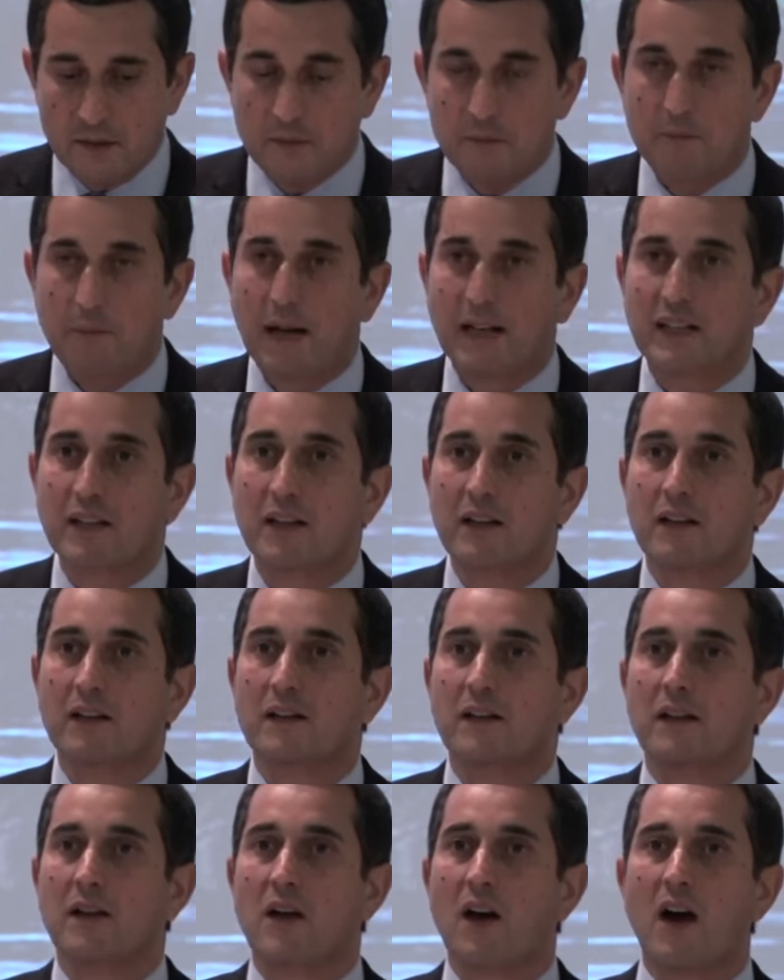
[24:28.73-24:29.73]
But
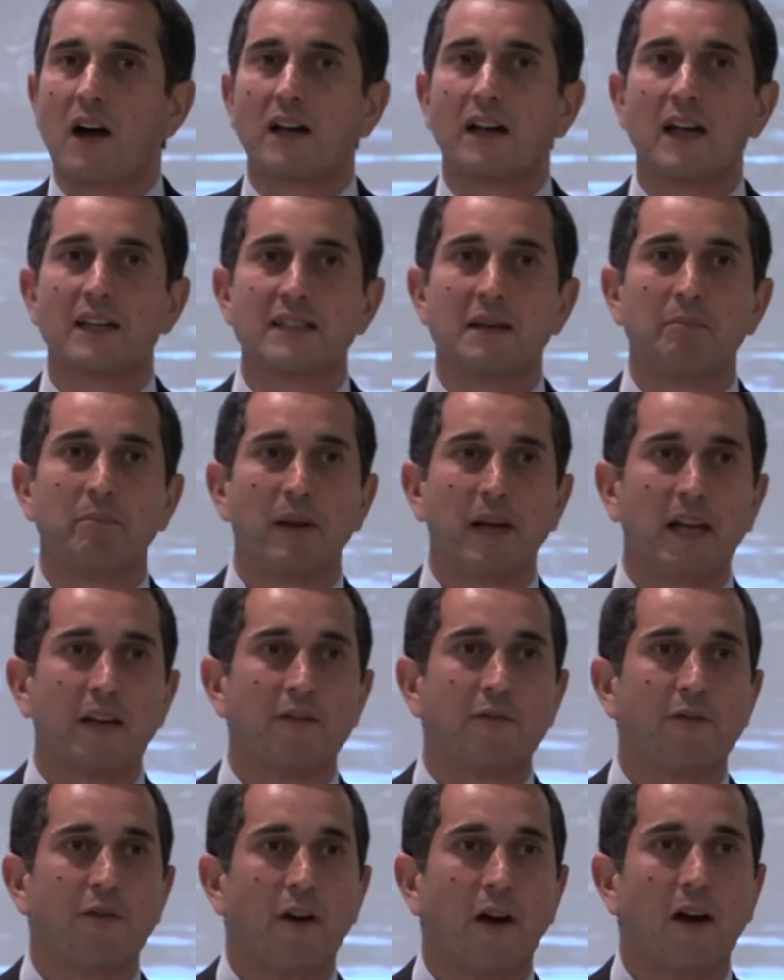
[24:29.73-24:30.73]
God has a plan
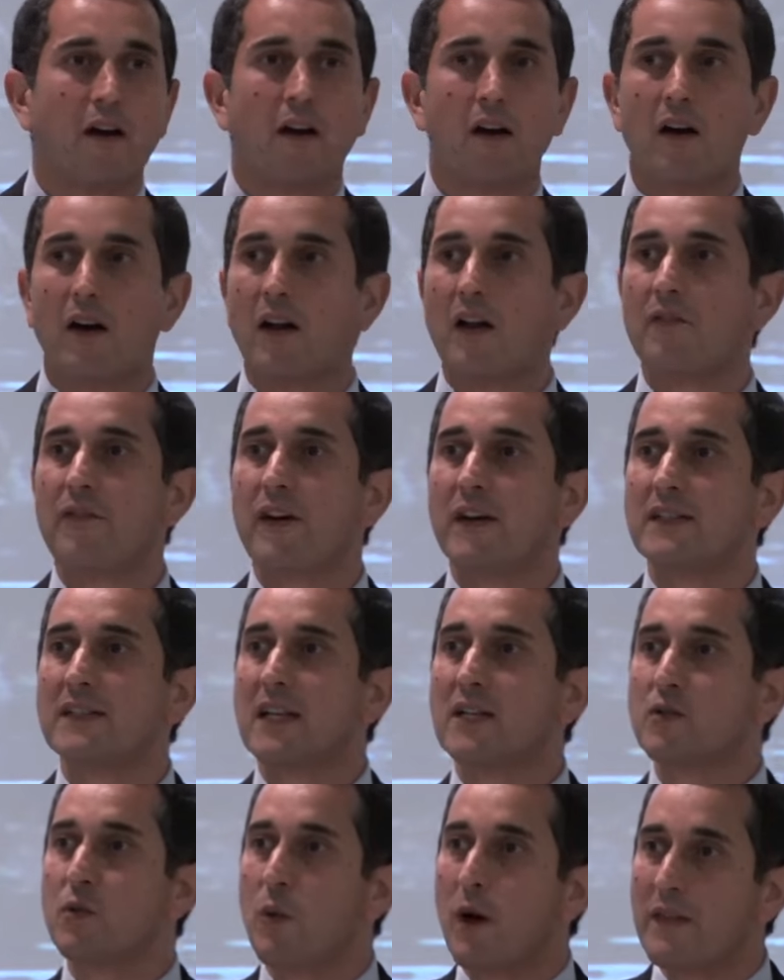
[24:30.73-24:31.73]
for all of us
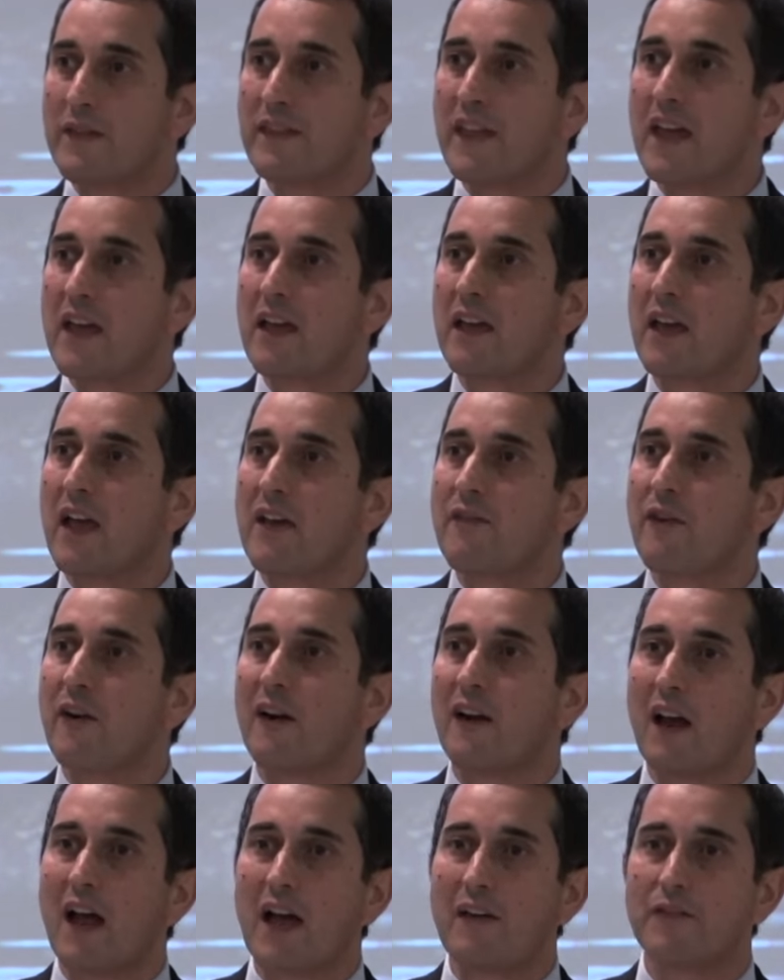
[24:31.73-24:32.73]
that one day gave our
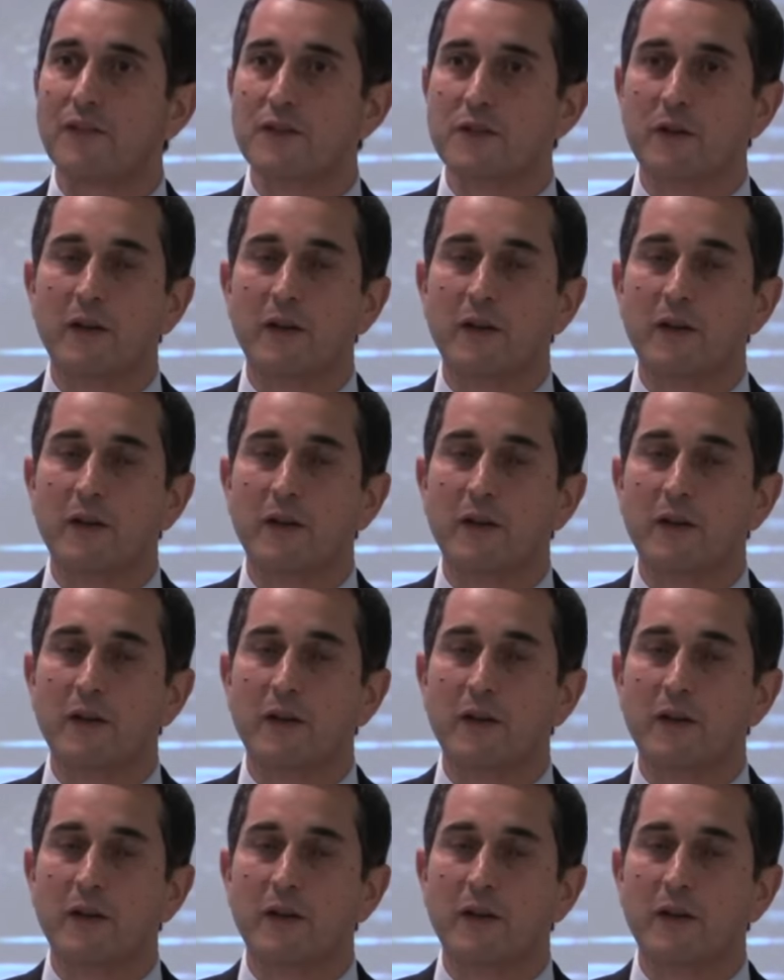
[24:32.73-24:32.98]
lives to